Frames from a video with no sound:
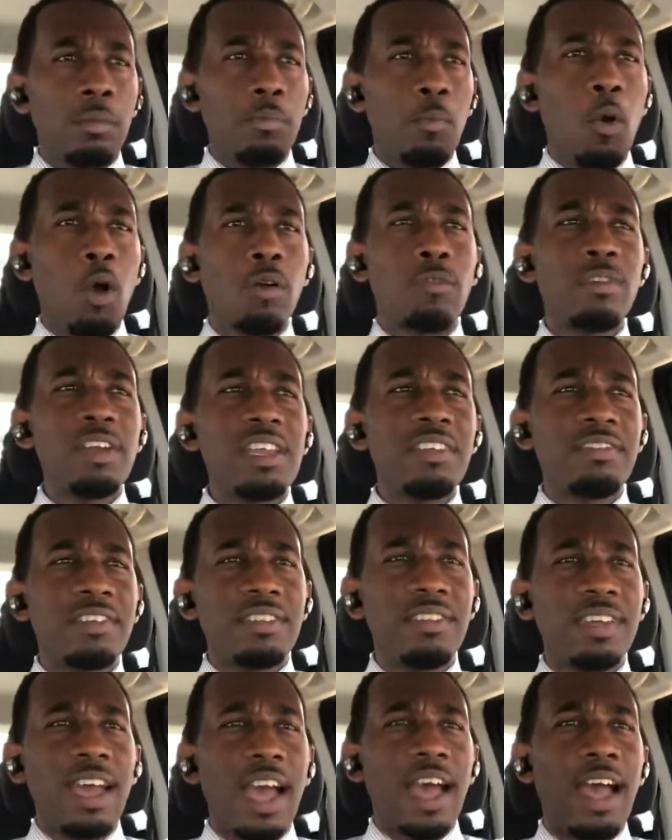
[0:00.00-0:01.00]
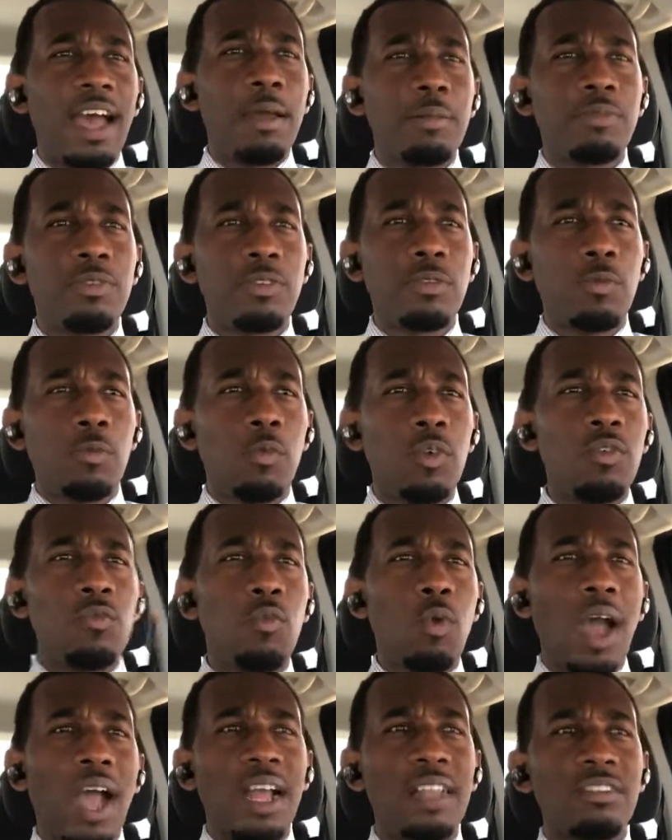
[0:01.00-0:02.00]
More recent times, we've
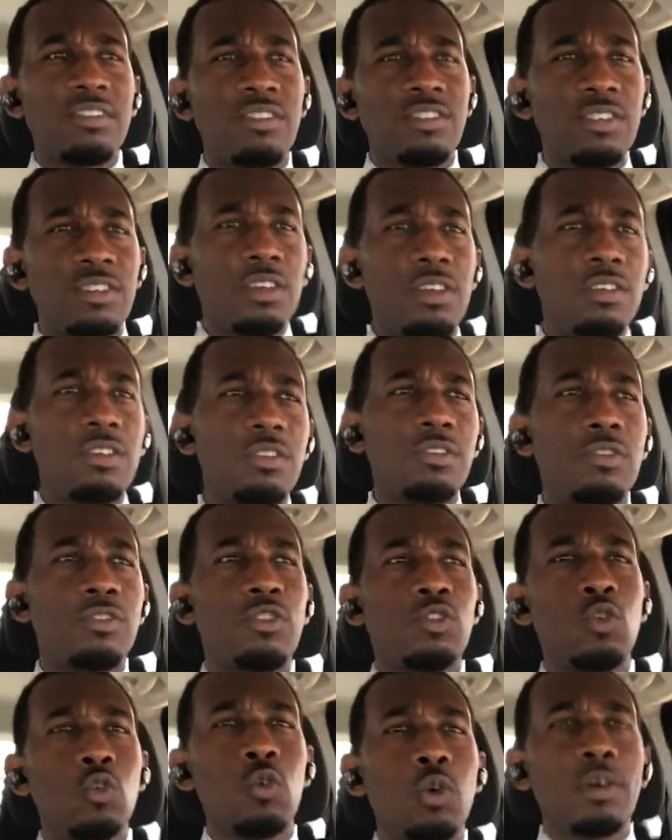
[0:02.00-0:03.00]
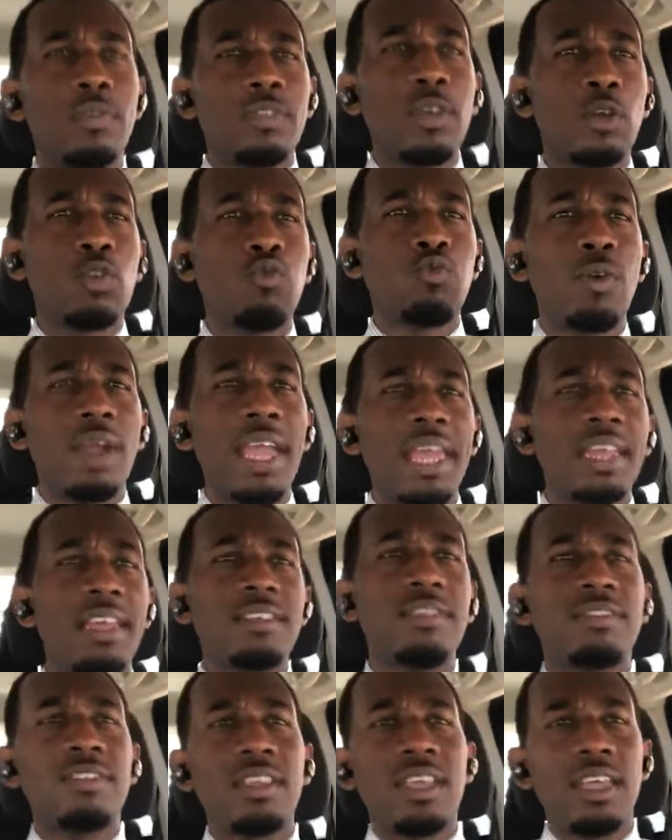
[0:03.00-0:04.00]
watched two of the
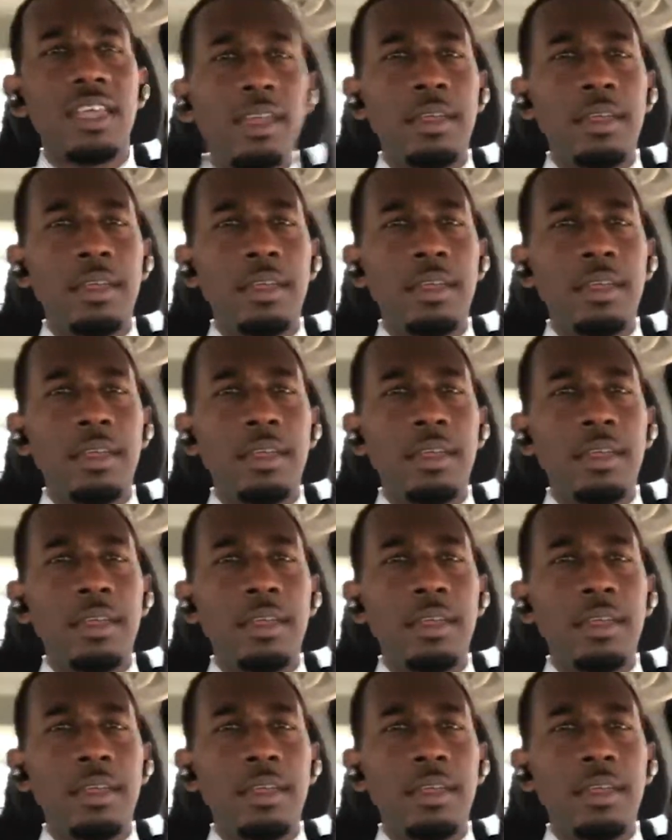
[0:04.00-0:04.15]
greatest